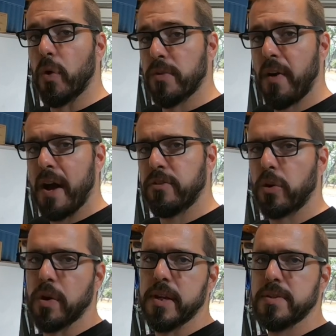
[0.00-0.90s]
45
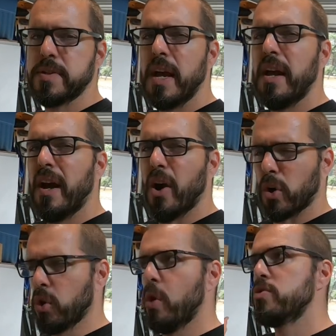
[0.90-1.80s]
degrees
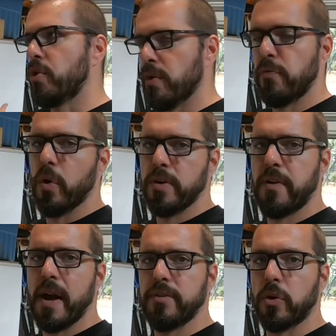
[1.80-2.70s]
or closer to
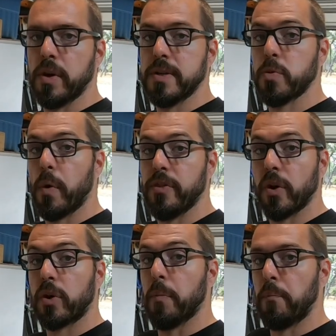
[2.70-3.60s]
45 degrees when
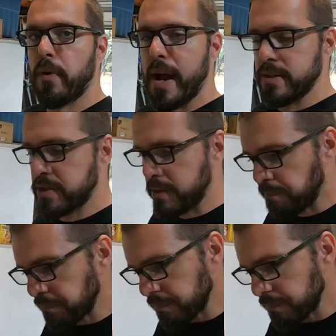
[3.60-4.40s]
they're compressed.